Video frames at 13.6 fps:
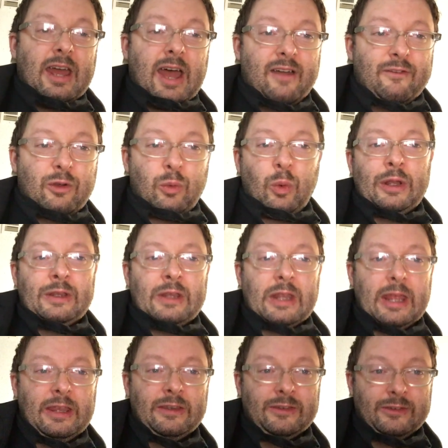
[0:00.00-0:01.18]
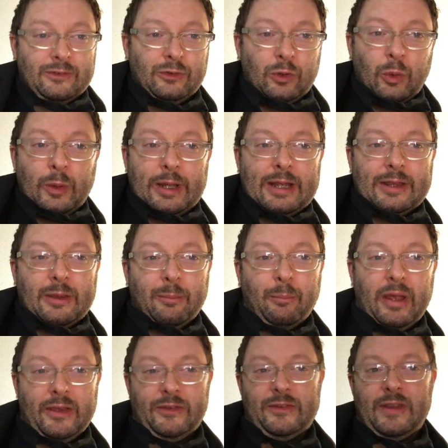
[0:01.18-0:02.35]
everyone is doing the
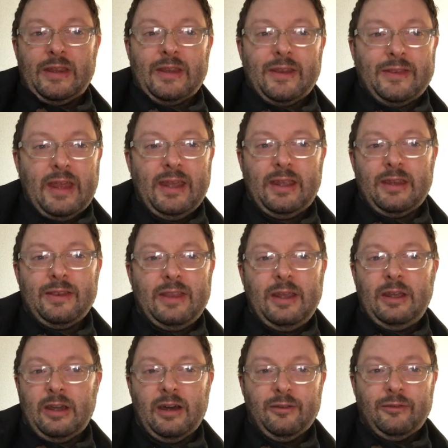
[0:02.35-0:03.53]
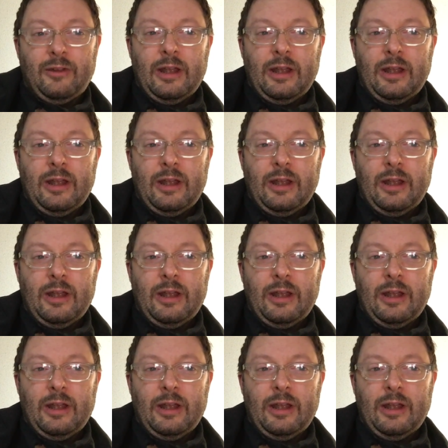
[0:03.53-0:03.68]
best thing that they can think of.